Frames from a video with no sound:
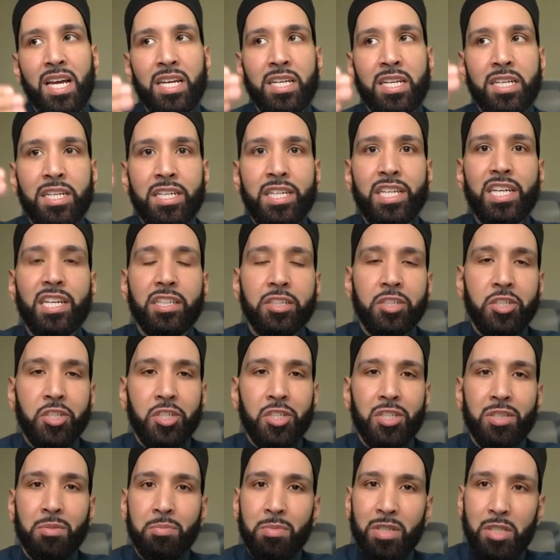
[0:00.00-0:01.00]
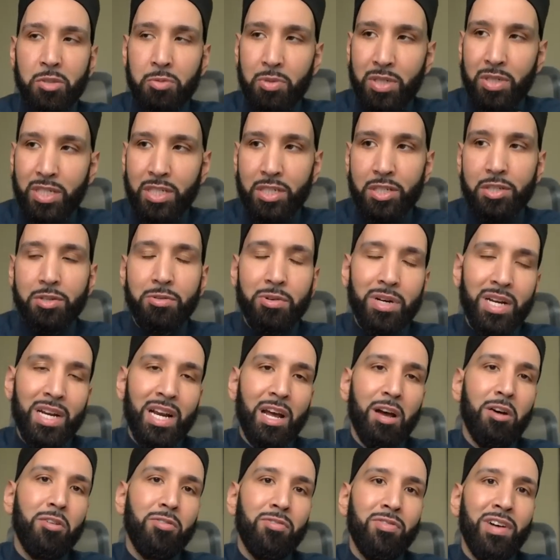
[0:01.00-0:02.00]
a ditch between you and
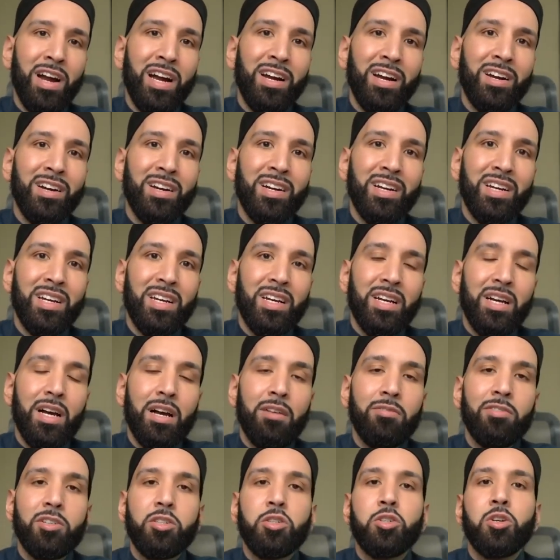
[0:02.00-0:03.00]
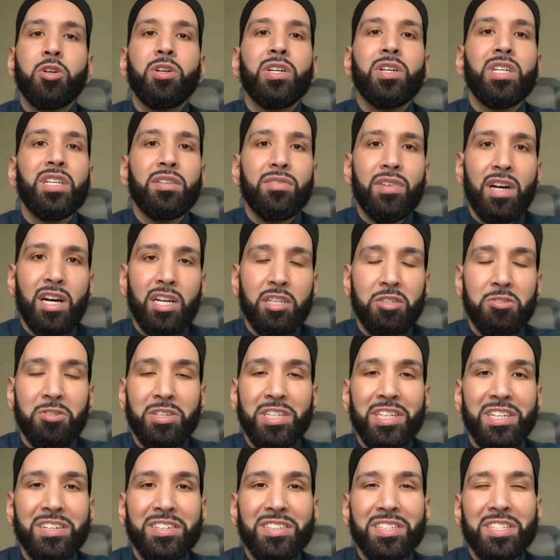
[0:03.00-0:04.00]
hellfire of a journey of
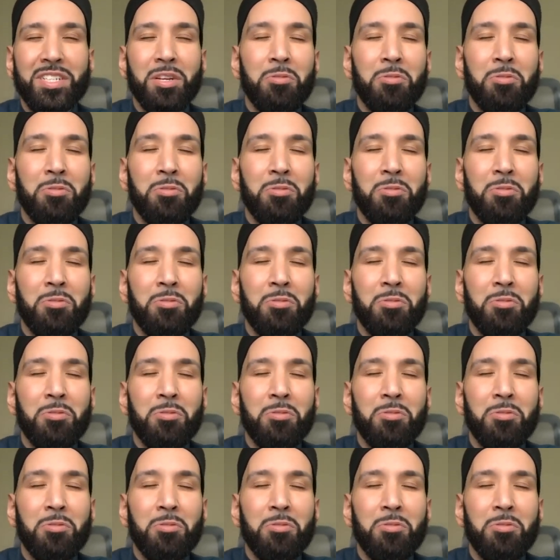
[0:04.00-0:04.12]
100 years.